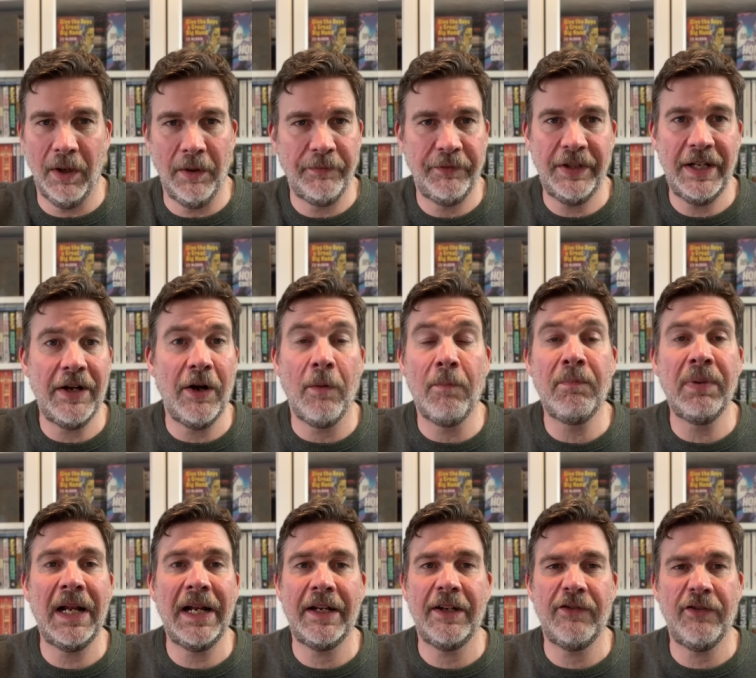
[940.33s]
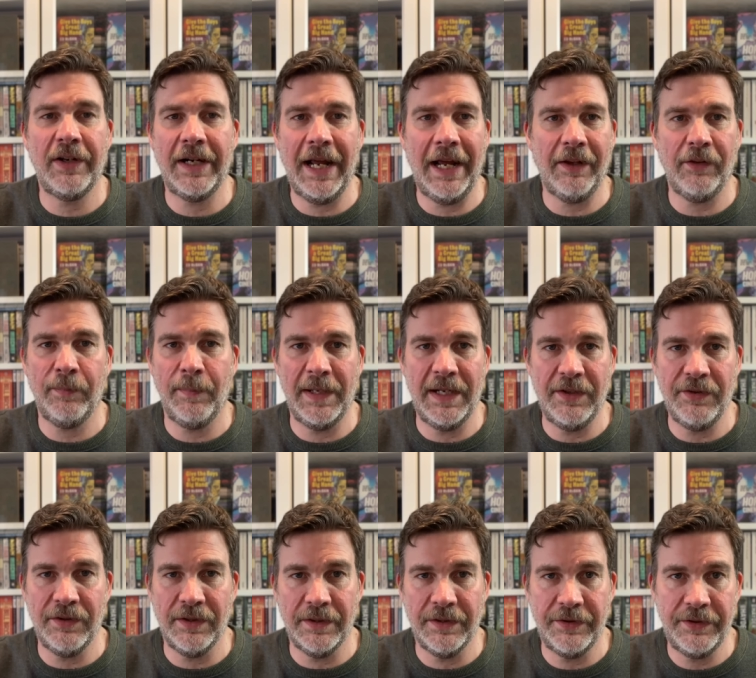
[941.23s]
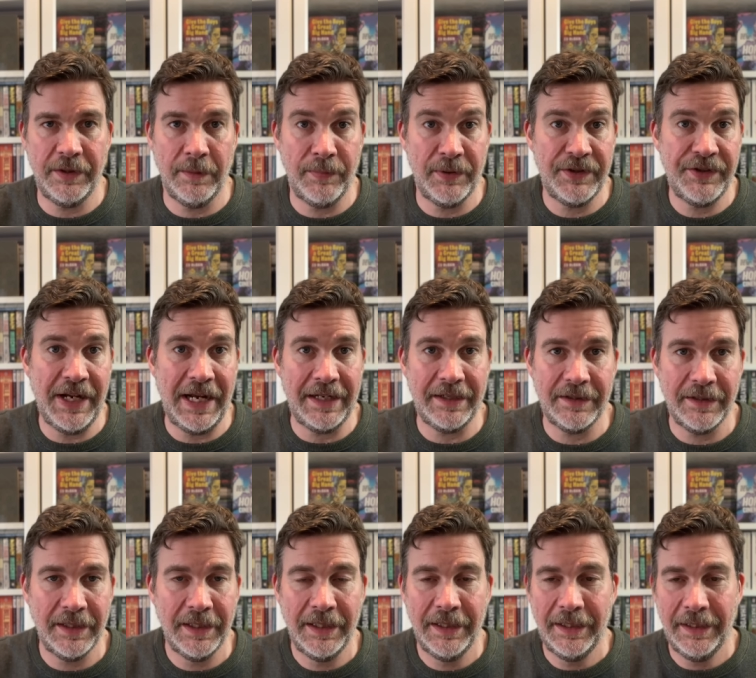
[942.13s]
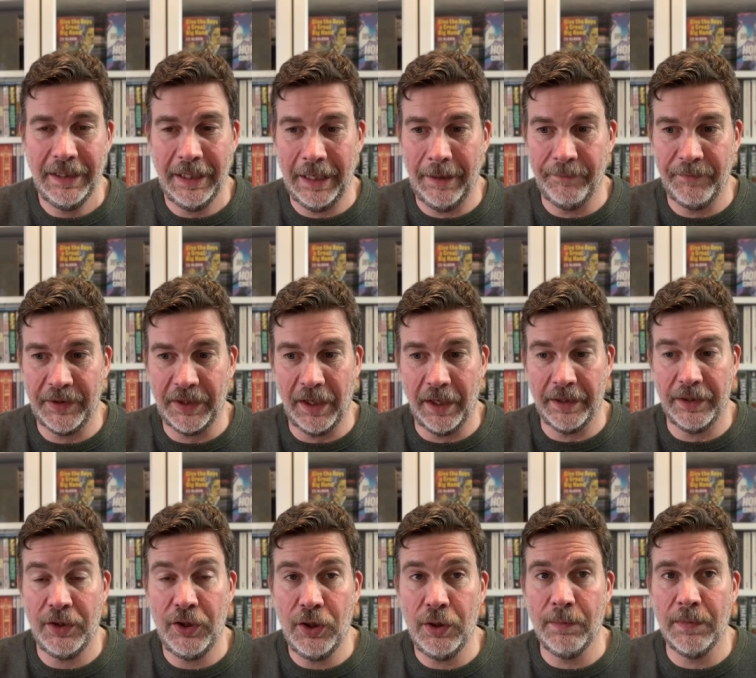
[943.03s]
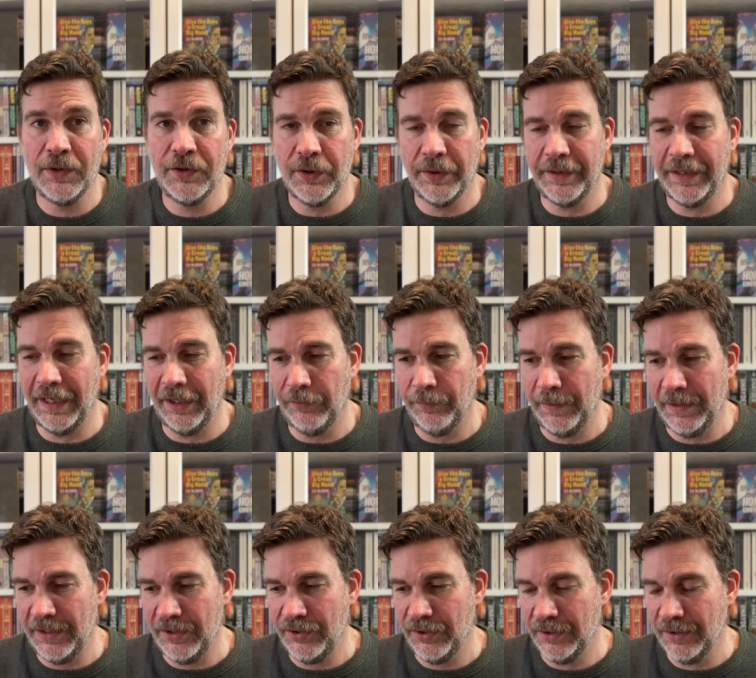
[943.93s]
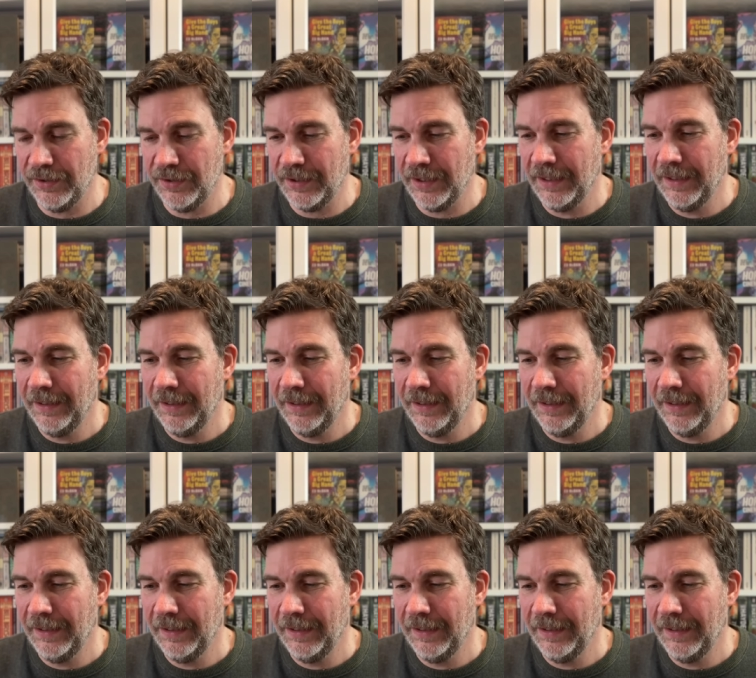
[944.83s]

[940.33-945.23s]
sent on planetary expeditions to protect the kind of humans on the expeditions.